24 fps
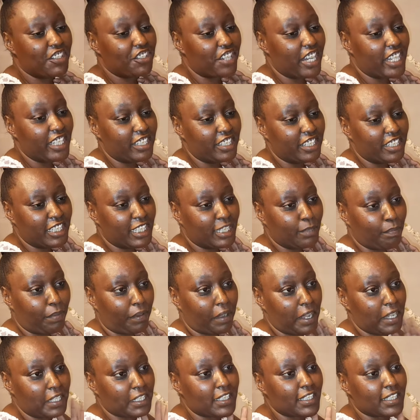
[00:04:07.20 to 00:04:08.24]
tried this
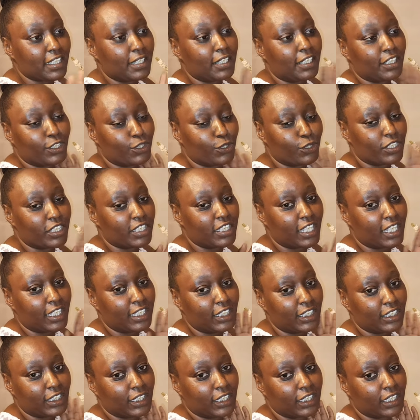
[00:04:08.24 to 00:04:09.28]
brand. It was
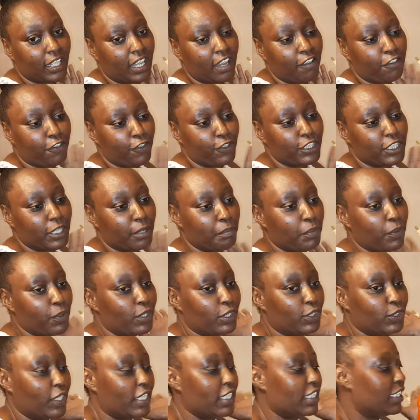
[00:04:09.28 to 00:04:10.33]
just affordable,
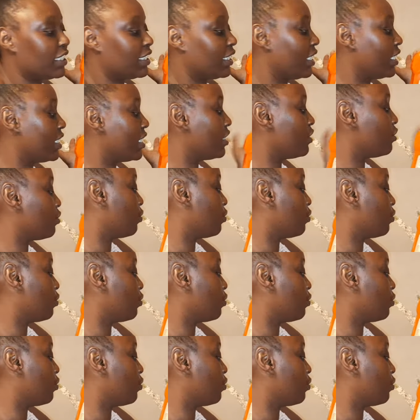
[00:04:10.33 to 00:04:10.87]
so I decided